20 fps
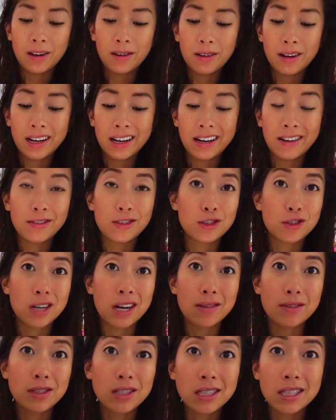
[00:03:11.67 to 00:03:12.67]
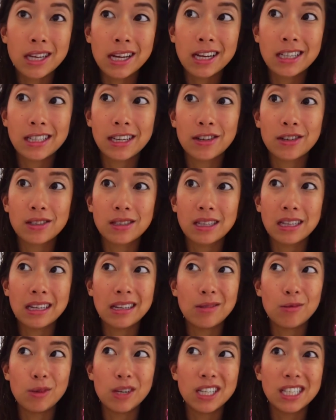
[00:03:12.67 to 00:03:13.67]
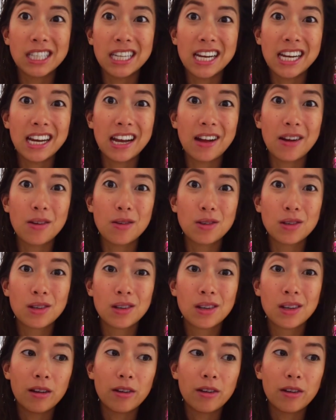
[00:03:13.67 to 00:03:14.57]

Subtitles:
I don't have travel snacks, we just eat out.